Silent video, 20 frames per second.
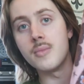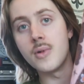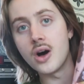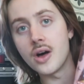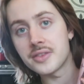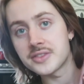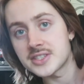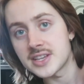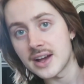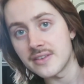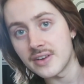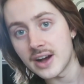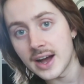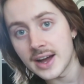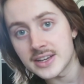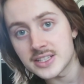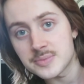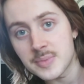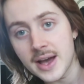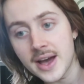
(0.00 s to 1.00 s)
Moths Have
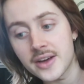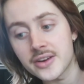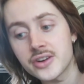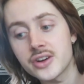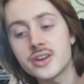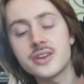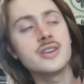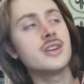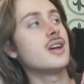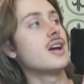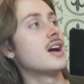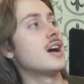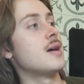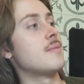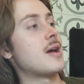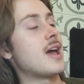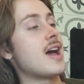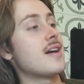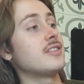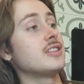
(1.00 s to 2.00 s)
Eyes pattern.
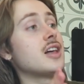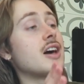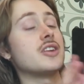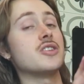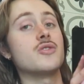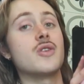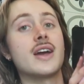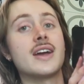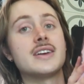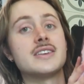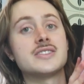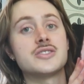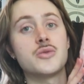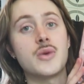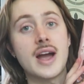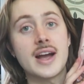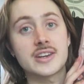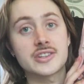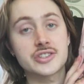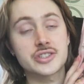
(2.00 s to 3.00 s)
I have a lot of you guys who
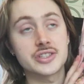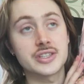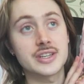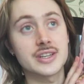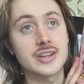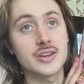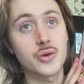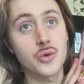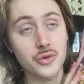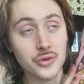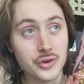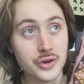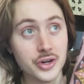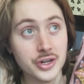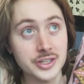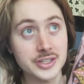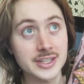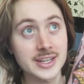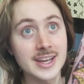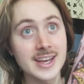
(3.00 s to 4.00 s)
actually
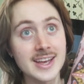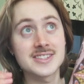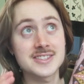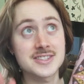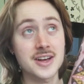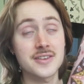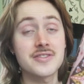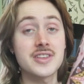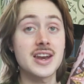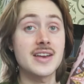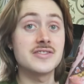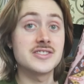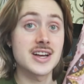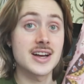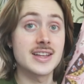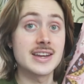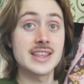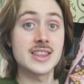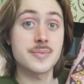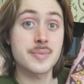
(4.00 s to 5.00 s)
ordered stuff that I've
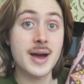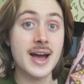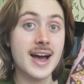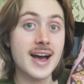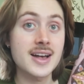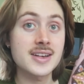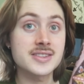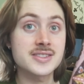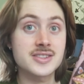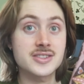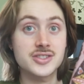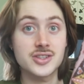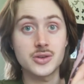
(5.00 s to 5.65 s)
done in the past.